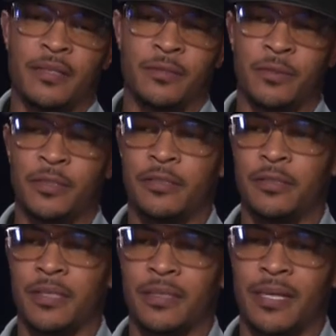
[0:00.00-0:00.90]
honest with
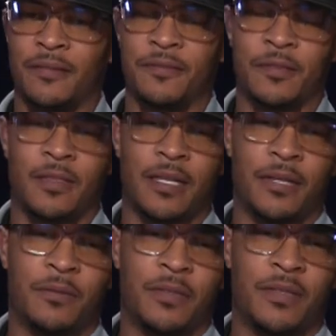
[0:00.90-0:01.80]
you, I, I feel
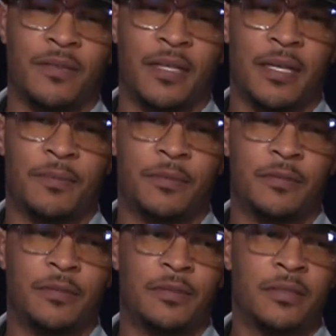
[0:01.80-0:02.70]
like whatever
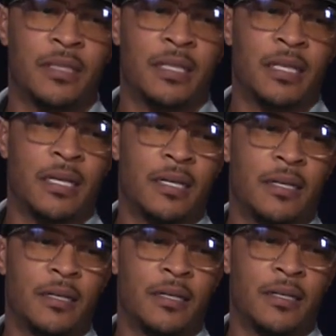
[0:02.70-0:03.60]
happens,
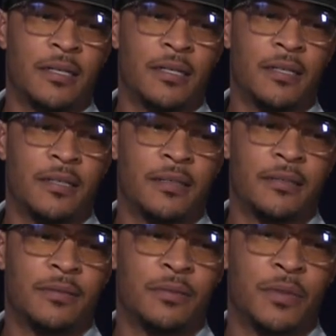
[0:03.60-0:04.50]
uh, uh,
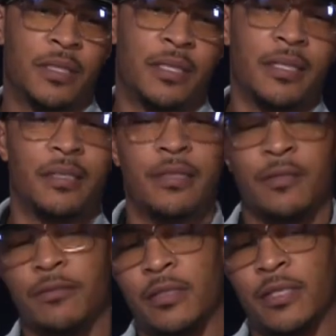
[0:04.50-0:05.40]
within
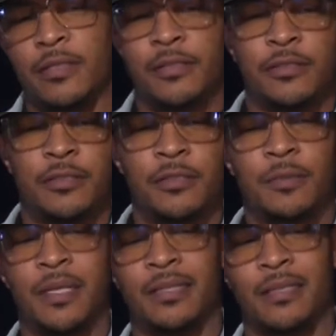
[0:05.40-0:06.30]
a
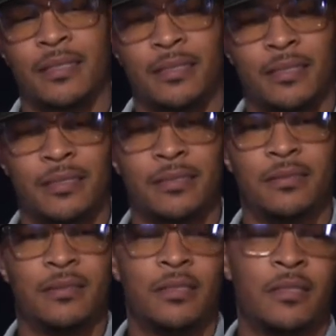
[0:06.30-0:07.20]
relationship, I think that,
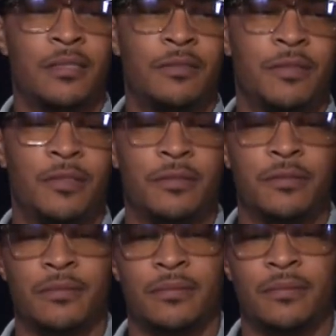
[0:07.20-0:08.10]
you
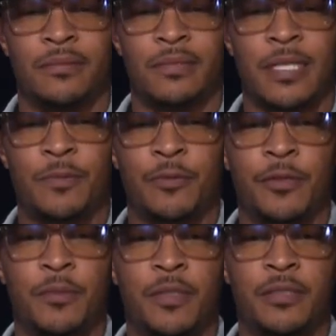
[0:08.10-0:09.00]
know, that's
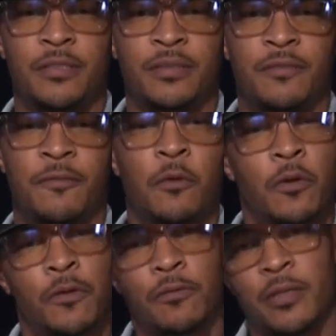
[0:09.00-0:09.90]
pretty much
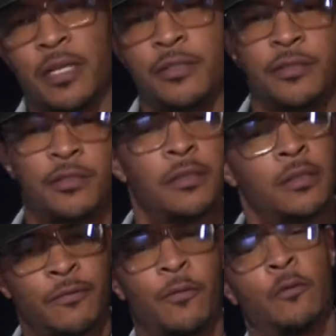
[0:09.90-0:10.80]
for the relationship
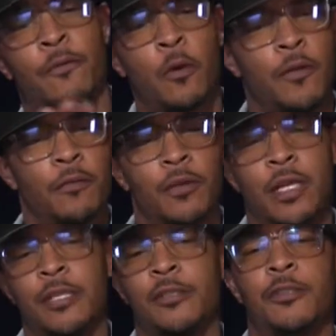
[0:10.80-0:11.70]
for, for, the
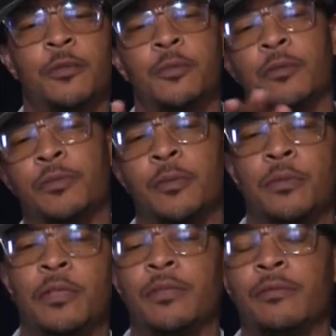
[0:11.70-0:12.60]
relationship of the
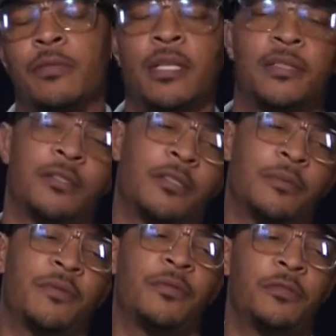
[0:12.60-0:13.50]
people in the
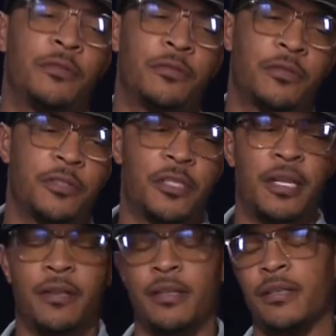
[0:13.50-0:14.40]
relationship. If you choose to
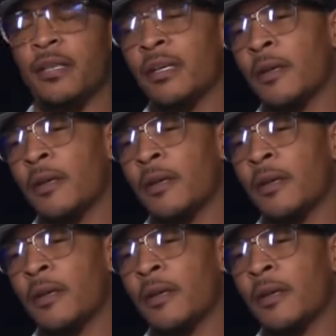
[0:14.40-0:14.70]
share it,